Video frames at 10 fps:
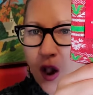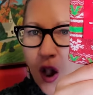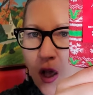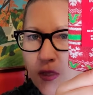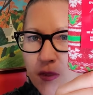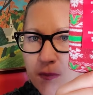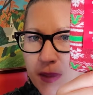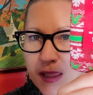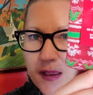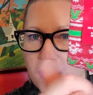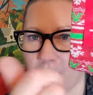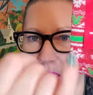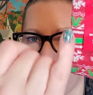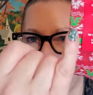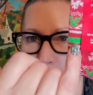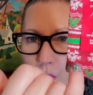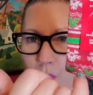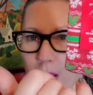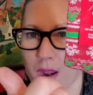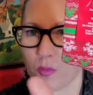all the mingle of the
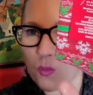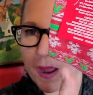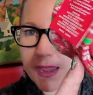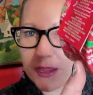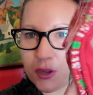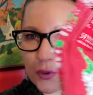red, white, and